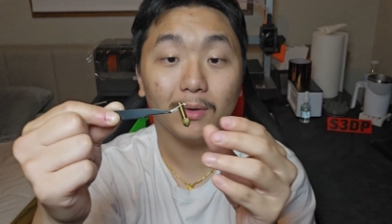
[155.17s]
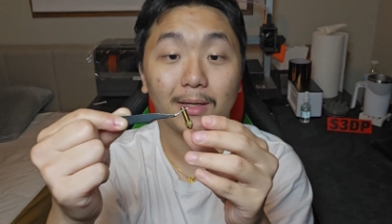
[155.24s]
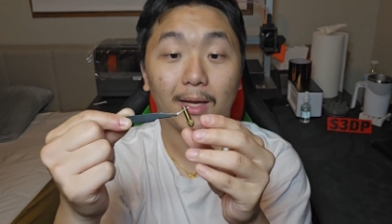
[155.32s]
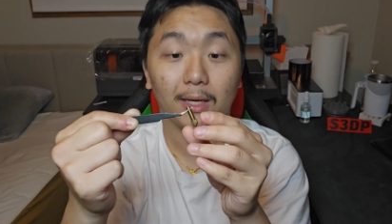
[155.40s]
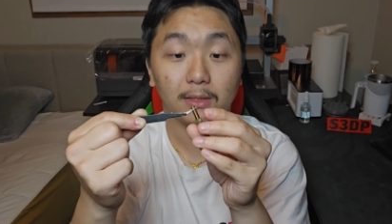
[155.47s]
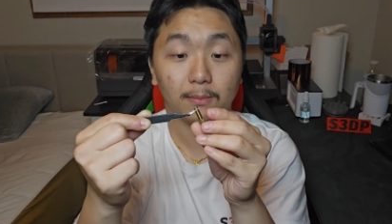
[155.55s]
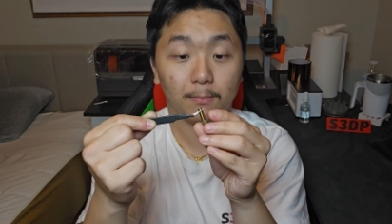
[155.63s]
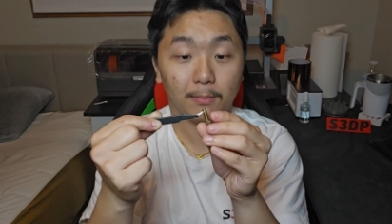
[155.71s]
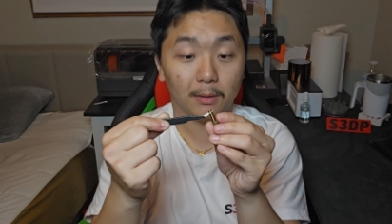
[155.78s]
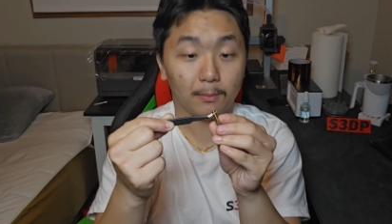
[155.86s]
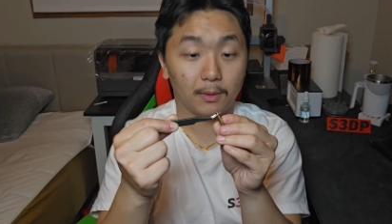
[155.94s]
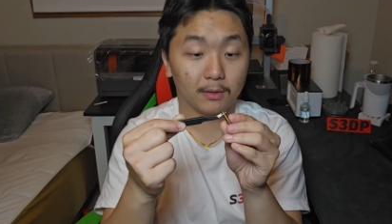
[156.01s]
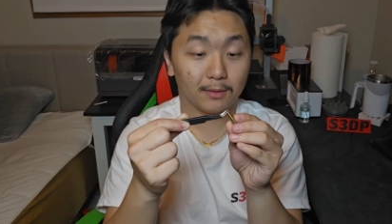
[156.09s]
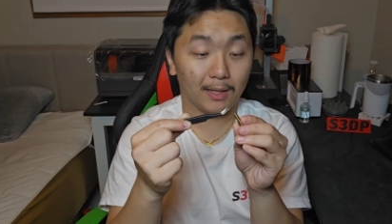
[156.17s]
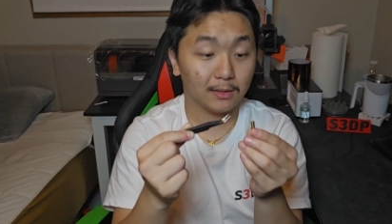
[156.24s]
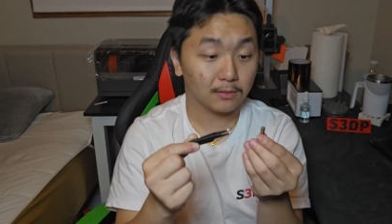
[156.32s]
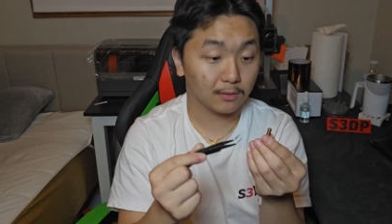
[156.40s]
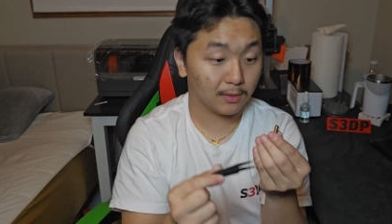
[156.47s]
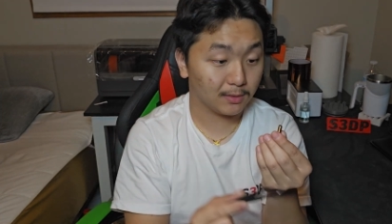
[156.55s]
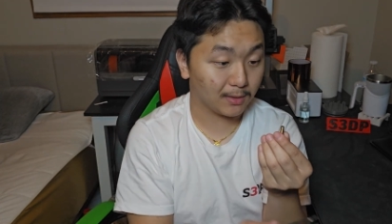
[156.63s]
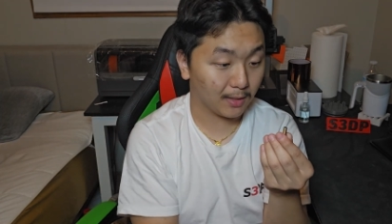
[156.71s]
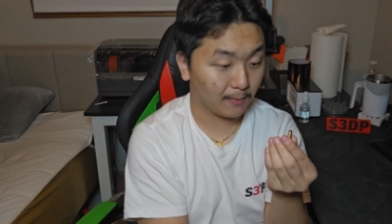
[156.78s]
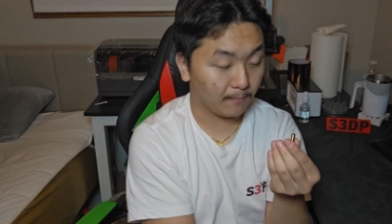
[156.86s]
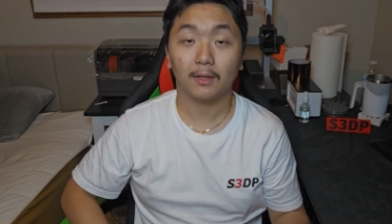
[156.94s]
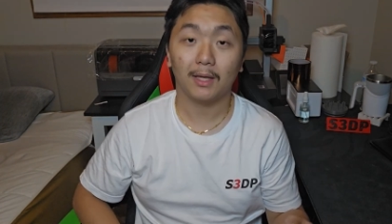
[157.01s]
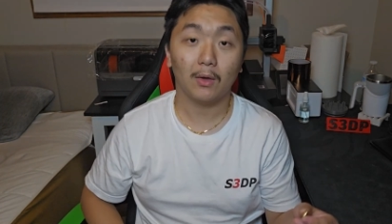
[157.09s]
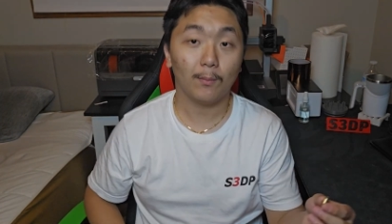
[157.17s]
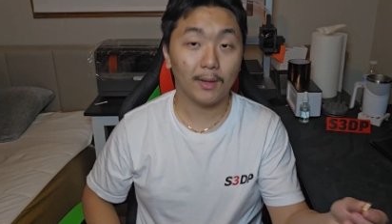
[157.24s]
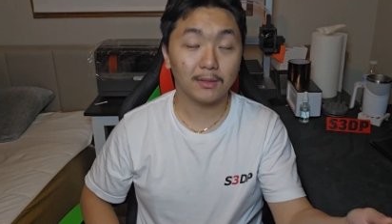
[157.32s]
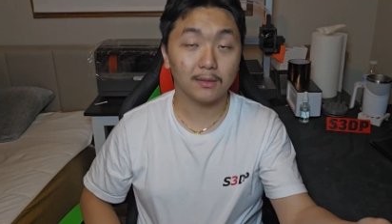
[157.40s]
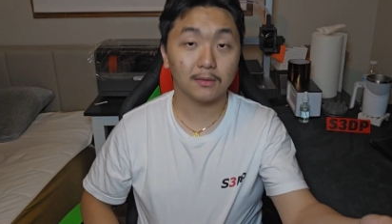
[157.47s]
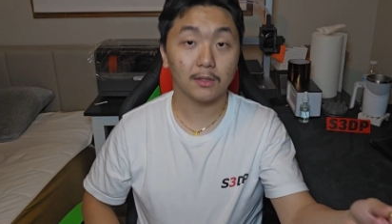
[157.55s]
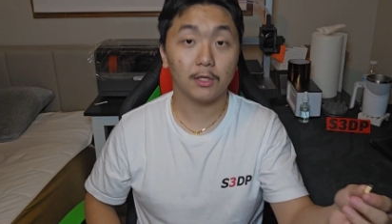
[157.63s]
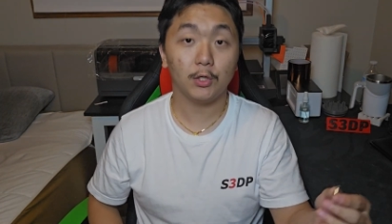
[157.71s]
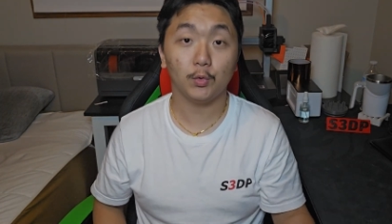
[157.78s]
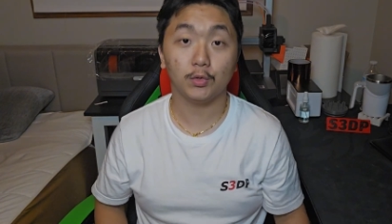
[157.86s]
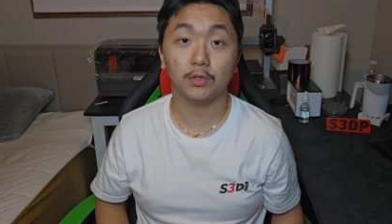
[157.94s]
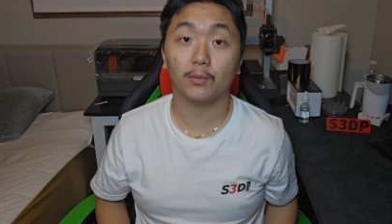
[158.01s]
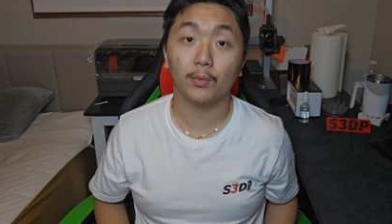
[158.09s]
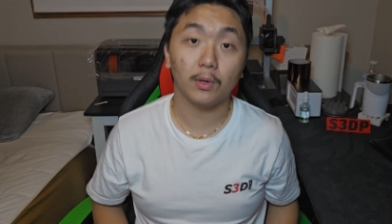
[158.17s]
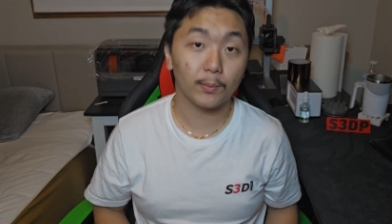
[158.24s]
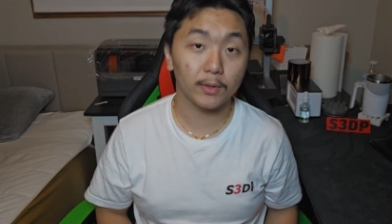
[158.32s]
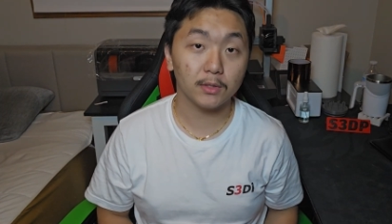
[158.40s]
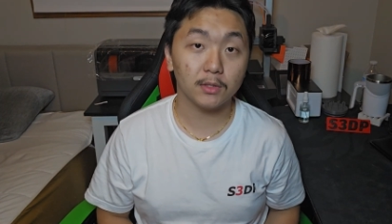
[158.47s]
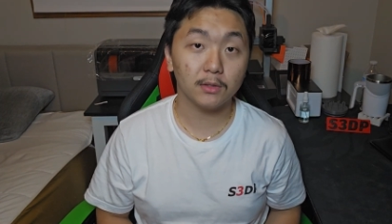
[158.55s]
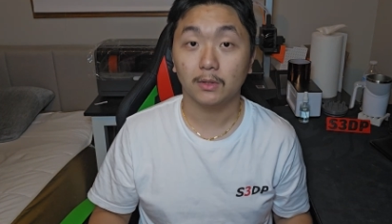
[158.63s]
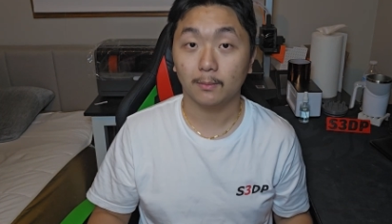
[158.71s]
point eight millimeter nozzle is that the K one Max is a huge three D printer,